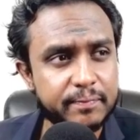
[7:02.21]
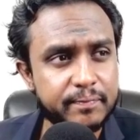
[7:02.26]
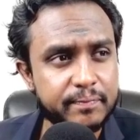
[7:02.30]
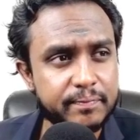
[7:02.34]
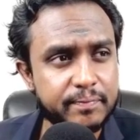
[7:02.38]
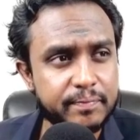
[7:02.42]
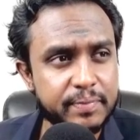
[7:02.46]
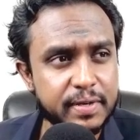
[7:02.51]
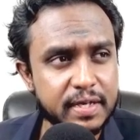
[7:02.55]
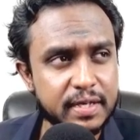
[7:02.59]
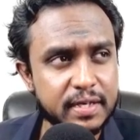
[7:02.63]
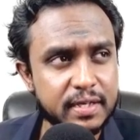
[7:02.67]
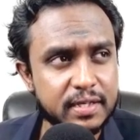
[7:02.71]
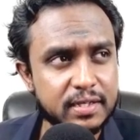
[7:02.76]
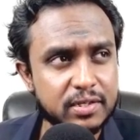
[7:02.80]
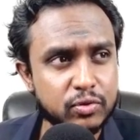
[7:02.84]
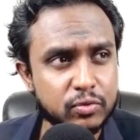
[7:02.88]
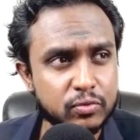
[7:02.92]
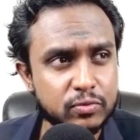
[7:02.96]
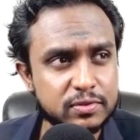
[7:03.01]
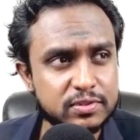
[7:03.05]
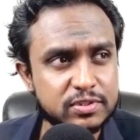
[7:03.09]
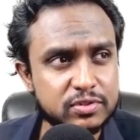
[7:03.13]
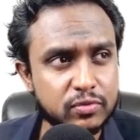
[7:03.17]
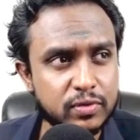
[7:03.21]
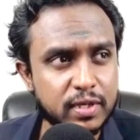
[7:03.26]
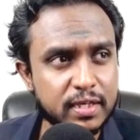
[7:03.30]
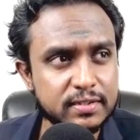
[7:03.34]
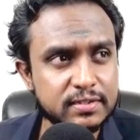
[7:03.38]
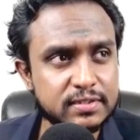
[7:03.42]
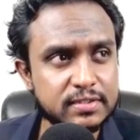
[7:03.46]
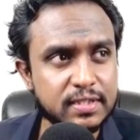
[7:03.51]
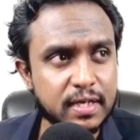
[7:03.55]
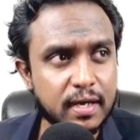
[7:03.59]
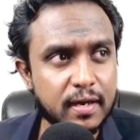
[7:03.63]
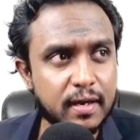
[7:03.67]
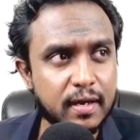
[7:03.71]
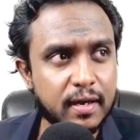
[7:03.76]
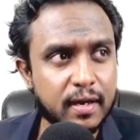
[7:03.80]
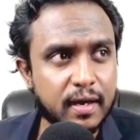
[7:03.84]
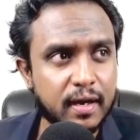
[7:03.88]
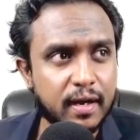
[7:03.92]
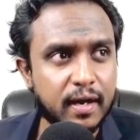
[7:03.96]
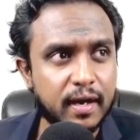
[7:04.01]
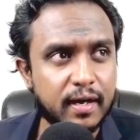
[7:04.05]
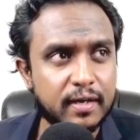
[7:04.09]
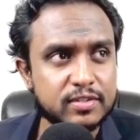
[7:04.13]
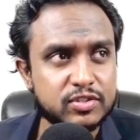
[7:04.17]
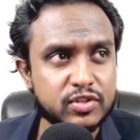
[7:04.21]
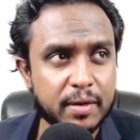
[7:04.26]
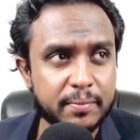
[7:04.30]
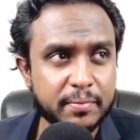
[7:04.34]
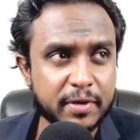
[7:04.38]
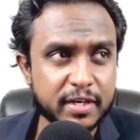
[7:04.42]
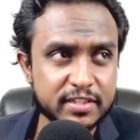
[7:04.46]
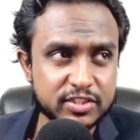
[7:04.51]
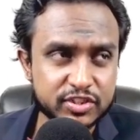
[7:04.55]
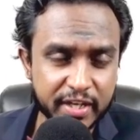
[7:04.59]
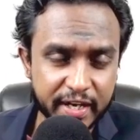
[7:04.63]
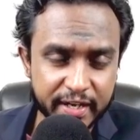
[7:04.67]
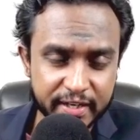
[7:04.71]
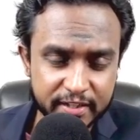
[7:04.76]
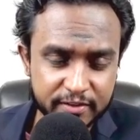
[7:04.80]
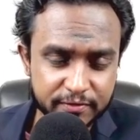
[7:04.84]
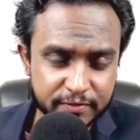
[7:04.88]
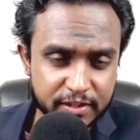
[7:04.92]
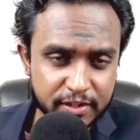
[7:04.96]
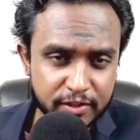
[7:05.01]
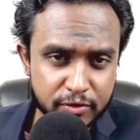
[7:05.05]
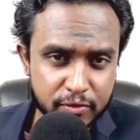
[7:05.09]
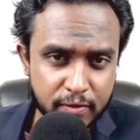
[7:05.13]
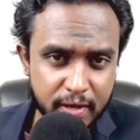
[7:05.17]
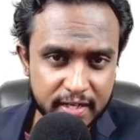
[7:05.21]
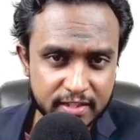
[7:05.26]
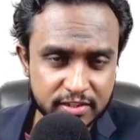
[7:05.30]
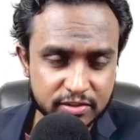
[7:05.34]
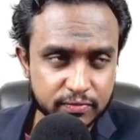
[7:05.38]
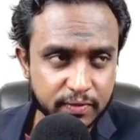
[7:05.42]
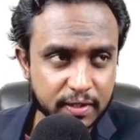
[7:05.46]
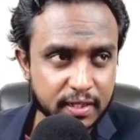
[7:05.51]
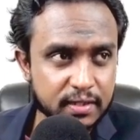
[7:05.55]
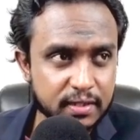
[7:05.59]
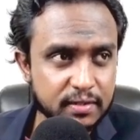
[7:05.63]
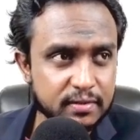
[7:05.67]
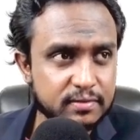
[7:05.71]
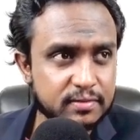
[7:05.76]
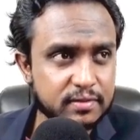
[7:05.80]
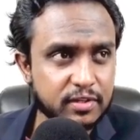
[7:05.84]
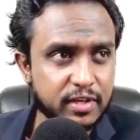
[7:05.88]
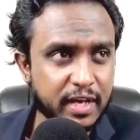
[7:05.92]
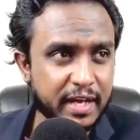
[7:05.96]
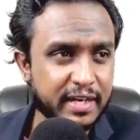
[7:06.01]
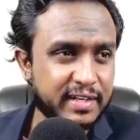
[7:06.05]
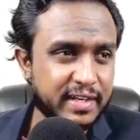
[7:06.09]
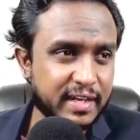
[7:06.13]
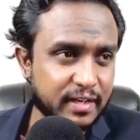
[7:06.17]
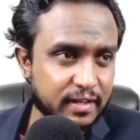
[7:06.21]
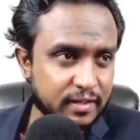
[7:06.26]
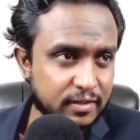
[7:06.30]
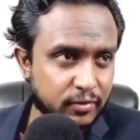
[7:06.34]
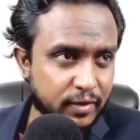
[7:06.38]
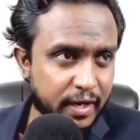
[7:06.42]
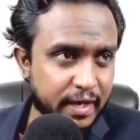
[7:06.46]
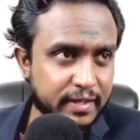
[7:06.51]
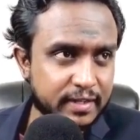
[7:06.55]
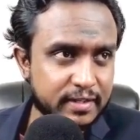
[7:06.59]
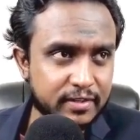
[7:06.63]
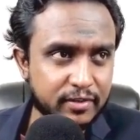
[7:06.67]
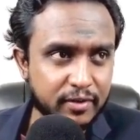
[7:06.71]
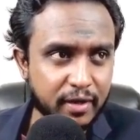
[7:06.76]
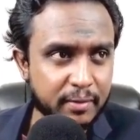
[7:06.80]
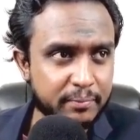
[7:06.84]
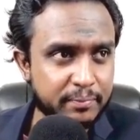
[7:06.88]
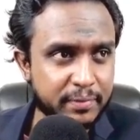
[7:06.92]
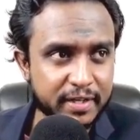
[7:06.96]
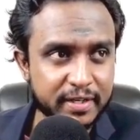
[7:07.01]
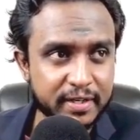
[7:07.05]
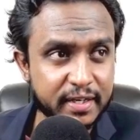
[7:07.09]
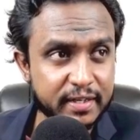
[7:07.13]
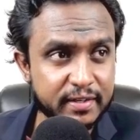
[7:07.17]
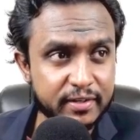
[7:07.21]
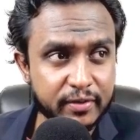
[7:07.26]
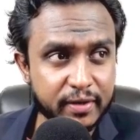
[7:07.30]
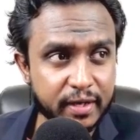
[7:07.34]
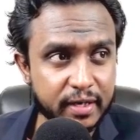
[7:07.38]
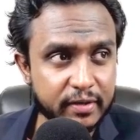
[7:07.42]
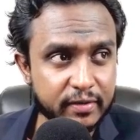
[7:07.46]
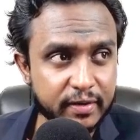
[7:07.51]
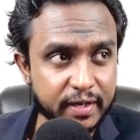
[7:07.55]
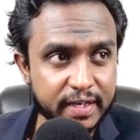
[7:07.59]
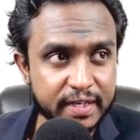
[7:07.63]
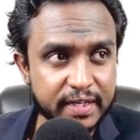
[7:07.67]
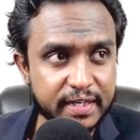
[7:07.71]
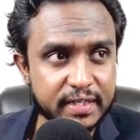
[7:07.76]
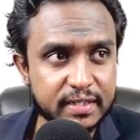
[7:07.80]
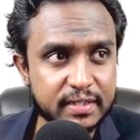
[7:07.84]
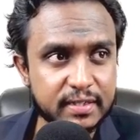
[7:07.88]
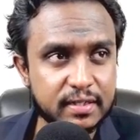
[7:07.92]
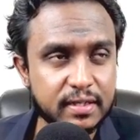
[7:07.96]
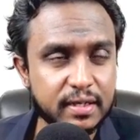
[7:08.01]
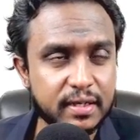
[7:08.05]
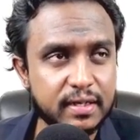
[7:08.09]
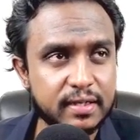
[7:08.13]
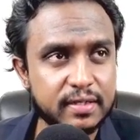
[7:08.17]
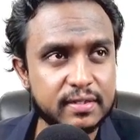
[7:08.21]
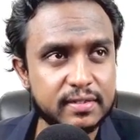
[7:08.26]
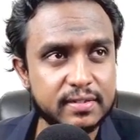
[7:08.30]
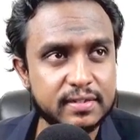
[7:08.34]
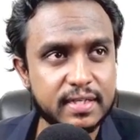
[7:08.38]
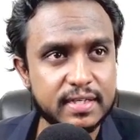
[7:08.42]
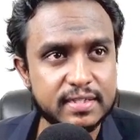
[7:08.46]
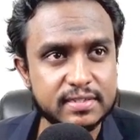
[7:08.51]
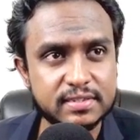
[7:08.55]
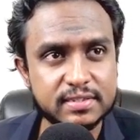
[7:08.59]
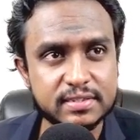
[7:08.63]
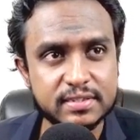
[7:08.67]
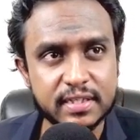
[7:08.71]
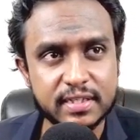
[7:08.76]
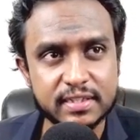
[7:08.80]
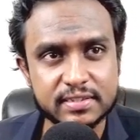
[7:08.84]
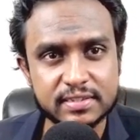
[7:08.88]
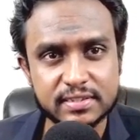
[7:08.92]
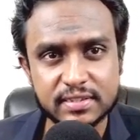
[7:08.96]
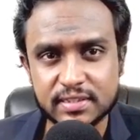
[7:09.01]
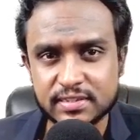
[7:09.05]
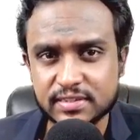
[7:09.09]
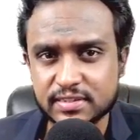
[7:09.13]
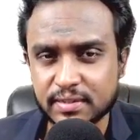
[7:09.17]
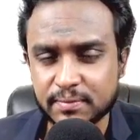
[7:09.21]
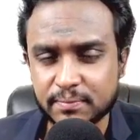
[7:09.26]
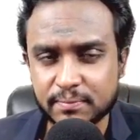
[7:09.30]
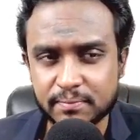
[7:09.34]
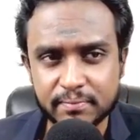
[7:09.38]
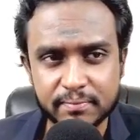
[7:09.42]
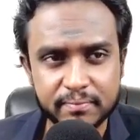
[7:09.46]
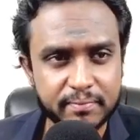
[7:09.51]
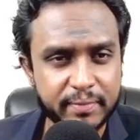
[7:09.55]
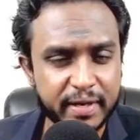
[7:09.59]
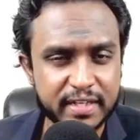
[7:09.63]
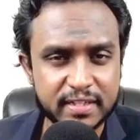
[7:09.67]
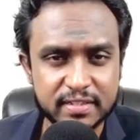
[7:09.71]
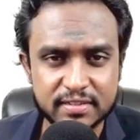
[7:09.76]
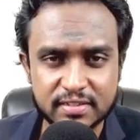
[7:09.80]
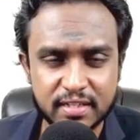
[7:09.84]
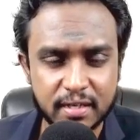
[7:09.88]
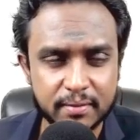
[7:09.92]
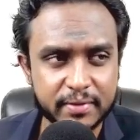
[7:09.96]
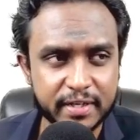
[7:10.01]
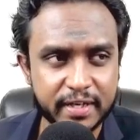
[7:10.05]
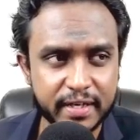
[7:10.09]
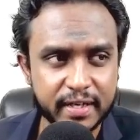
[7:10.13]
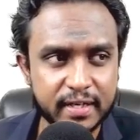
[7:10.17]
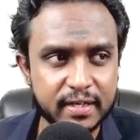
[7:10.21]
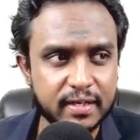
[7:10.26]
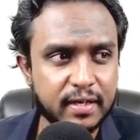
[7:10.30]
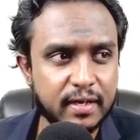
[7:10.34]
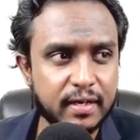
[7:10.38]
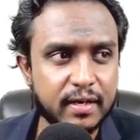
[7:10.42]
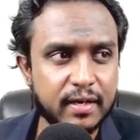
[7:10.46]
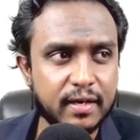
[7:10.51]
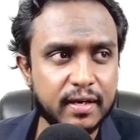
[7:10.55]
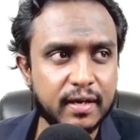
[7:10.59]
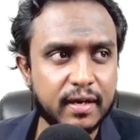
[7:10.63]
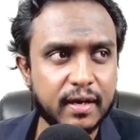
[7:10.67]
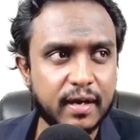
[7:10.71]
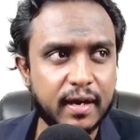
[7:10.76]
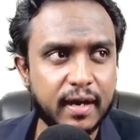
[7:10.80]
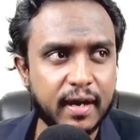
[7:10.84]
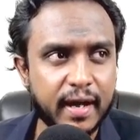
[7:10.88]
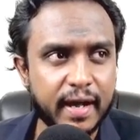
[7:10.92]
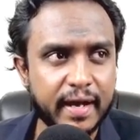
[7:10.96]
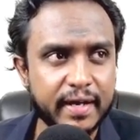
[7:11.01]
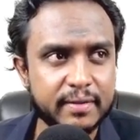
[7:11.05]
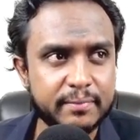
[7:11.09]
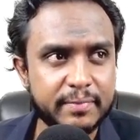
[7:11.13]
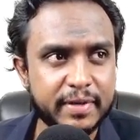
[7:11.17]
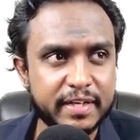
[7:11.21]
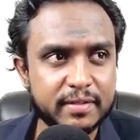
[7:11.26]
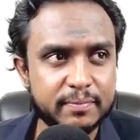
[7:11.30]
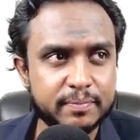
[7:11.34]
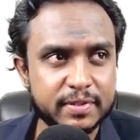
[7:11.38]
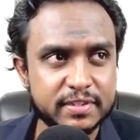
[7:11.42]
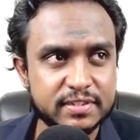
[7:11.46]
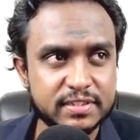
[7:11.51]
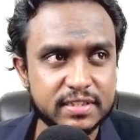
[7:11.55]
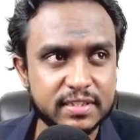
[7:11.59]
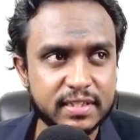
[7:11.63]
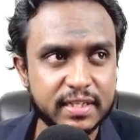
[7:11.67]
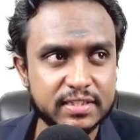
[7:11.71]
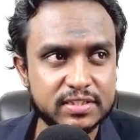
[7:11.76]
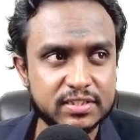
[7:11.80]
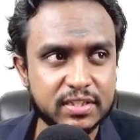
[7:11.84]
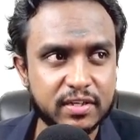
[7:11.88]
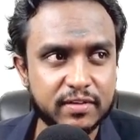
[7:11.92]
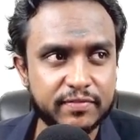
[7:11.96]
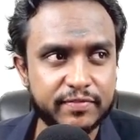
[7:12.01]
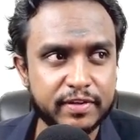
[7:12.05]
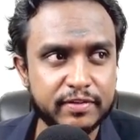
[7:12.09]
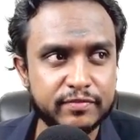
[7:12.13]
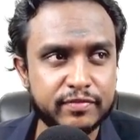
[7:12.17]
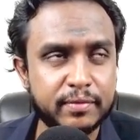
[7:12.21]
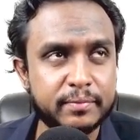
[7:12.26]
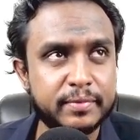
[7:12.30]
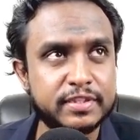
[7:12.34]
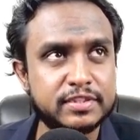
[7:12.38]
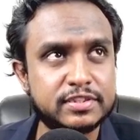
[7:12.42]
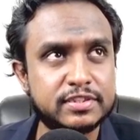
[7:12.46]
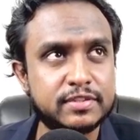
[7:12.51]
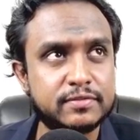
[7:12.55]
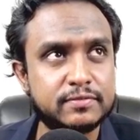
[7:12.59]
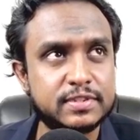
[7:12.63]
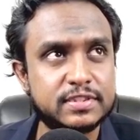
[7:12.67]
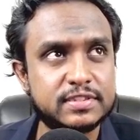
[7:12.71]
P2 students. So I'm going to share it with you as well. You can take a look at it. You can print it. You can read it. It's a better summary and a better presentation of information with